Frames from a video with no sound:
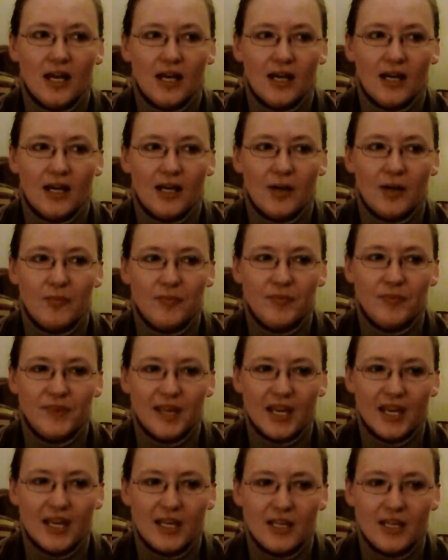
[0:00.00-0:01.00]
um,
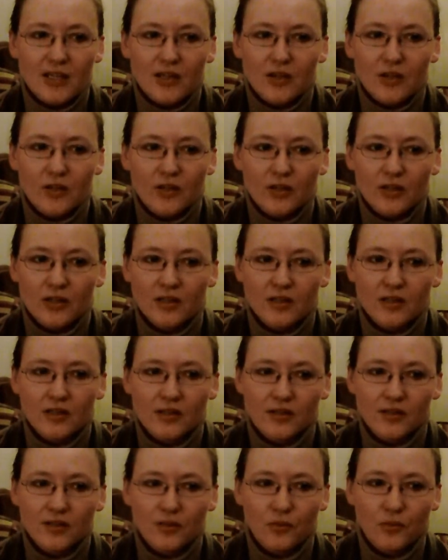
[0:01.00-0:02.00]
that year
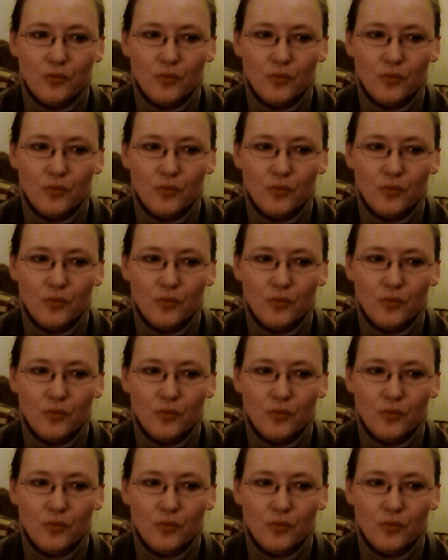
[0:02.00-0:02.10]
the